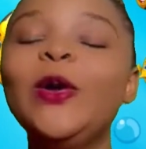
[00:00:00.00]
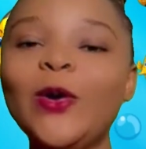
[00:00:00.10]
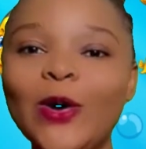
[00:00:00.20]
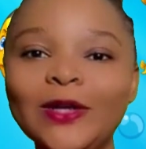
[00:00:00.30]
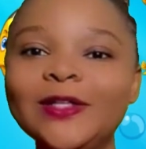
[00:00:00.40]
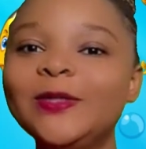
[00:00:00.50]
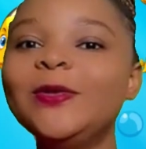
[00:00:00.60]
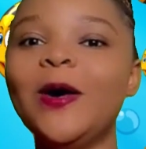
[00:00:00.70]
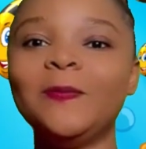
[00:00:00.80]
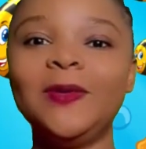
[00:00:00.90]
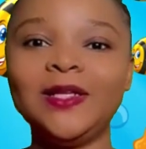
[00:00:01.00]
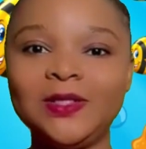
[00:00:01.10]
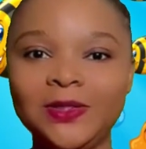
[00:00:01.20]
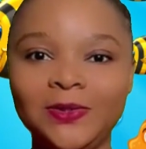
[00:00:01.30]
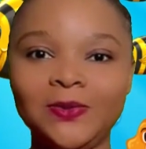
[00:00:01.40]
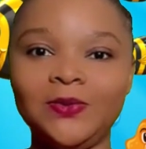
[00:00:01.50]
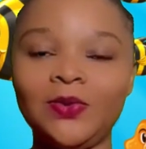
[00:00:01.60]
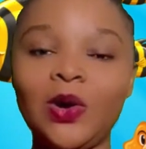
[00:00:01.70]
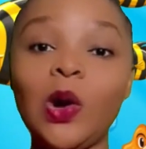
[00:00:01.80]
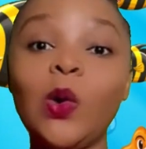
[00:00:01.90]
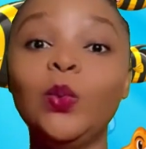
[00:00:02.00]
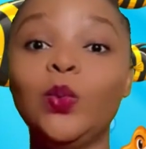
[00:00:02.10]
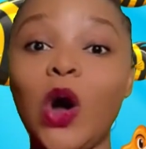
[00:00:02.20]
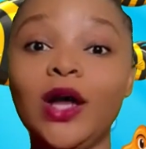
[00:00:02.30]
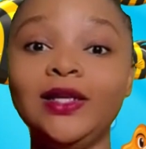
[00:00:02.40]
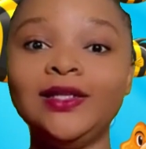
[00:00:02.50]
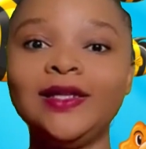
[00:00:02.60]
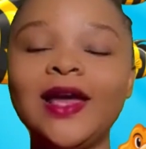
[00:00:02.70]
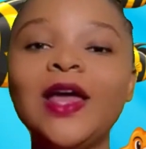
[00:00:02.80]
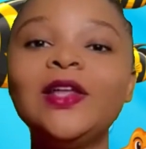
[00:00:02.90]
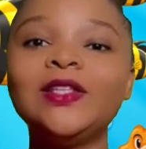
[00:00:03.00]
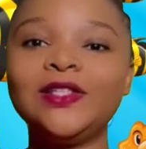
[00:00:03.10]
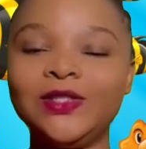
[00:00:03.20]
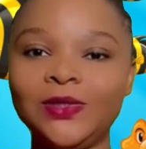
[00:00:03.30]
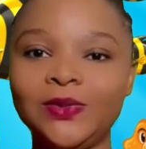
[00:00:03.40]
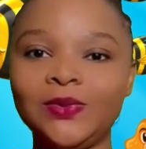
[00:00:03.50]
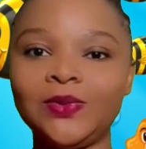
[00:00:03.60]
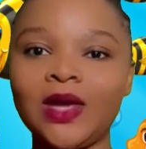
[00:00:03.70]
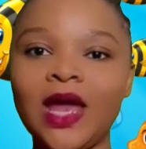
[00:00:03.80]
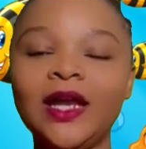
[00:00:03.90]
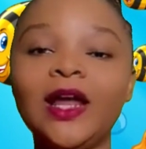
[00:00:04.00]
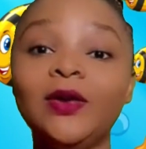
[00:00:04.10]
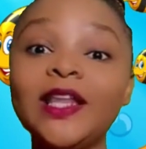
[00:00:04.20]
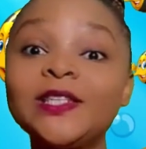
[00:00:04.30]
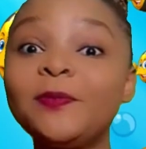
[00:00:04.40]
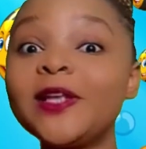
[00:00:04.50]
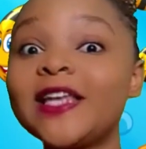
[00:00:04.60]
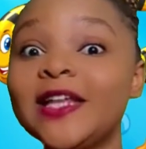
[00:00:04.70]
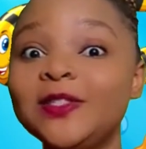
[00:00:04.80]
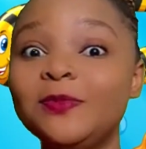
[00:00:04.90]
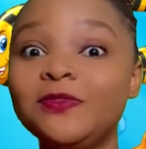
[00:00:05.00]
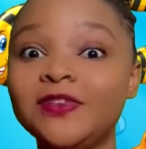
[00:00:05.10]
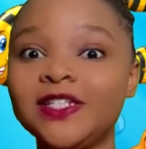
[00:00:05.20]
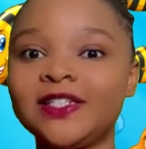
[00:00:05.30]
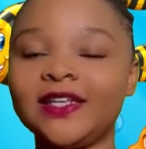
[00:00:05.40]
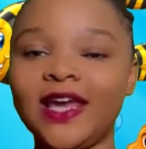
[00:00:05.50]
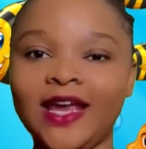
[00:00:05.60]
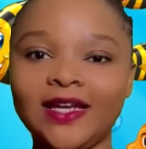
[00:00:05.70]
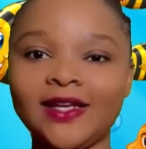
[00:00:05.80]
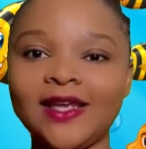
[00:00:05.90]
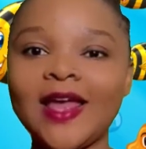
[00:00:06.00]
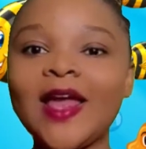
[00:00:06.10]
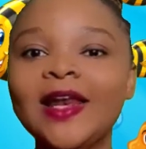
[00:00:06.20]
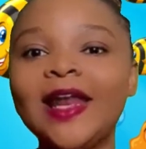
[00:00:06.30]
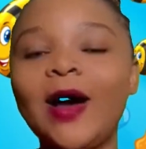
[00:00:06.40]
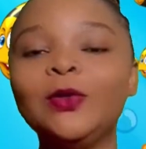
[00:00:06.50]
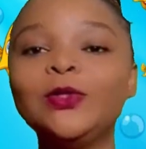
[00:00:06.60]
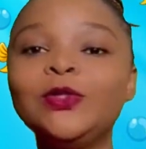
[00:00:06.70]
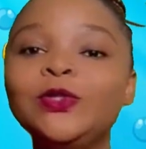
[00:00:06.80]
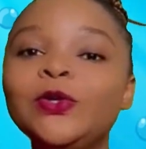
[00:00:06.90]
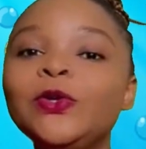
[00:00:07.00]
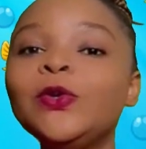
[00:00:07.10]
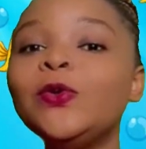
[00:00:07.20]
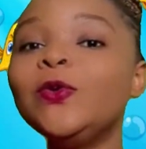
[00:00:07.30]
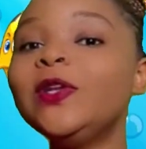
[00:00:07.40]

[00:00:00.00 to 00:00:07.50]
go on to number two. One, two. Now let's pretend to be fishes again. Two